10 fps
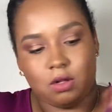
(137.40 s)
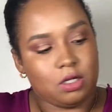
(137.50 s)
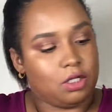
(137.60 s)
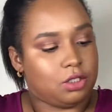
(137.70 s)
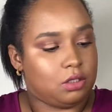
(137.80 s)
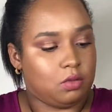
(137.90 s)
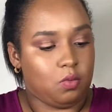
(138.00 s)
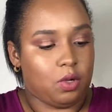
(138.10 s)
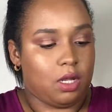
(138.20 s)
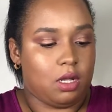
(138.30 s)
foundation
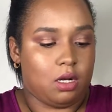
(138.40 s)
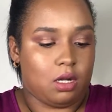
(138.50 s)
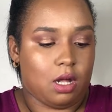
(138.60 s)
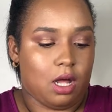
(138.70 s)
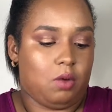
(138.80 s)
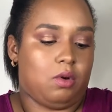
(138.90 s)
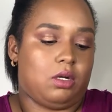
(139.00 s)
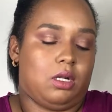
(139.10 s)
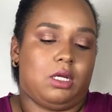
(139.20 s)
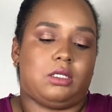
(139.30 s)
when I
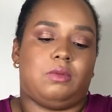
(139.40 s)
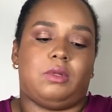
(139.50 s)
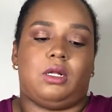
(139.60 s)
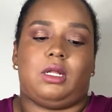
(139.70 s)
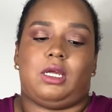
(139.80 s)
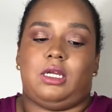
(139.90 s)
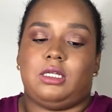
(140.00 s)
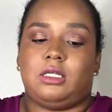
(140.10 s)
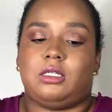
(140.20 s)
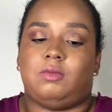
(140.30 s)
want like something like
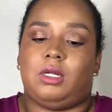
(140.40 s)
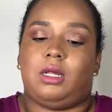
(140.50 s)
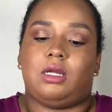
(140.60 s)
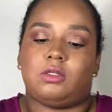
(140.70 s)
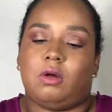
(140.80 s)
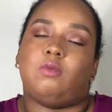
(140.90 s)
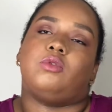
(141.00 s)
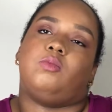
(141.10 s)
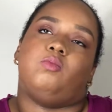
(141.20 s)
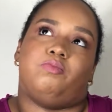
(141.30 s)
easy, something like, so I'll
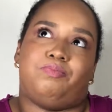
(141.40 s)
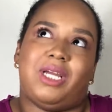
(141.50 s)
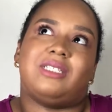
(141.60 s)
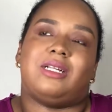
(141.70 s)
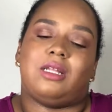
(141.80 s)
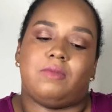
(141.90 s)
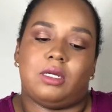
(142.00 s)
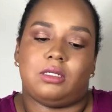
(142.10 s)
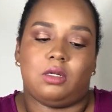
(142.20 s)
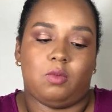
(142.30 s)
basically
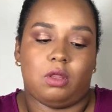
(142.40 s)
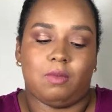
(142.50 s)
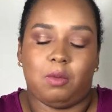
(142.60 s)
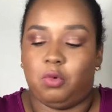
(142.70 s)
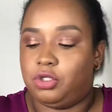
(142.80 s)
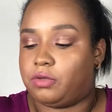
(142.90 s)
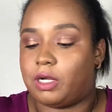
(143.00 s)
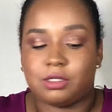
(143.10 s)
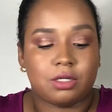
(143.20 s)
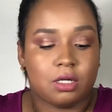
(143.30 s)
mix it with my
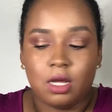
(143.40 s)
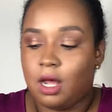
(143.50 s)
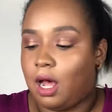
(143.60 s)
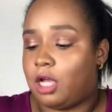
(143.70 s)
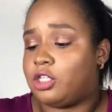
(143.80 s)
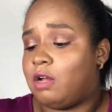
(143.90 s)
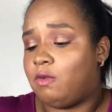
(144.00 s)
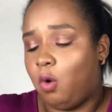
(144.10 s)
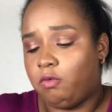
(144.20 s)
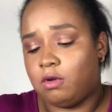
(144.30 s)
moisturizer. I actually have
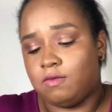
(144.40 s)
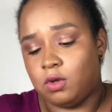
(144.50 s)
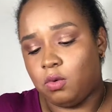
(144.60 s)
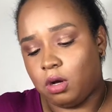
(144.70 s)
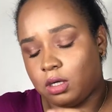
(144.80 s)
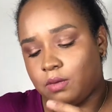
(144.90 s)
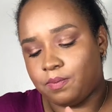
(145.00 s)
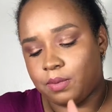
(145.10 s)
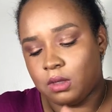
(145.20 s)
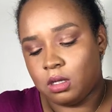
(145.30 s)
a whole review on it
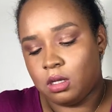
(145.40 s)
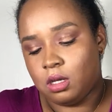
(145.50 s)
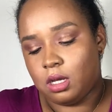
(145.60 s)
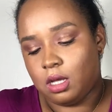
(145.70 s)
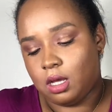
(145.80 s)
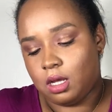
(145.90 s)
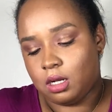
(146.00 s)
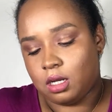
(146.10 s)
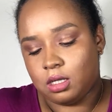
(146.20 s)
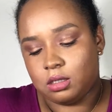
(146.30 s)

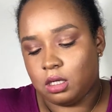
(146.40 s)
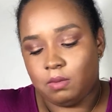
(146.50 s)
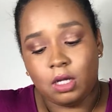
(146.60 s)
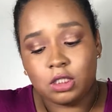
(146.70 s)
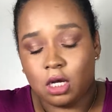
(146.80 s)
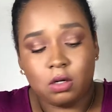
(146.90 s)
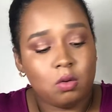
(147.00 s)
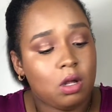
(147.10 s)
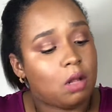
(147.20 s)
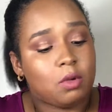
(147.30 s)
and it's in my
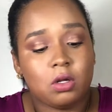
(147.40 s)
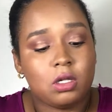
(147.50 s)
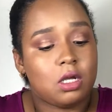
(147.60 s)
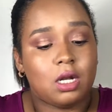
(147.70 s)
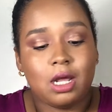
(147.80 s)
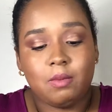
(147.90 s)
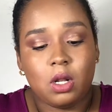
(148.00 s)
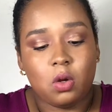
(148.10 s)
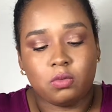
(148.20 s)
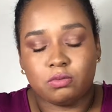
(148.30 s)
channel and I'm gonna link it down
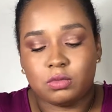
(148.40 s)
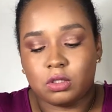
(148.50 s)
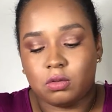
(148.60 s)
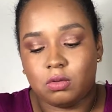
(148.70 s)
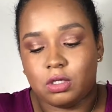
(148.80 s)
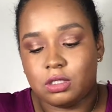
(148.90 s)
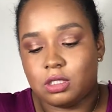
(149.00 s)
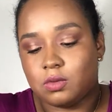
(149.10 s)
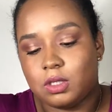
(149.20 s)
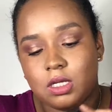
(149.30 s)
below. So there's
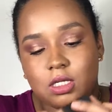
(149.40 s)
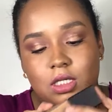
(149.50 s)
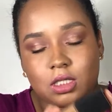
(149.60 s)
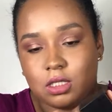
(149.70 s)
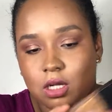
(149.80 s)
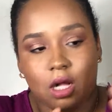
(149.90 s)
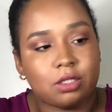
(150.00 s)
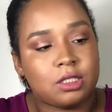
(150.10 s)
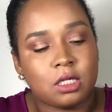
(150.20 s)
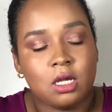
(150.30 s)
this one, $6.
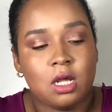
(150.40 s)
I'm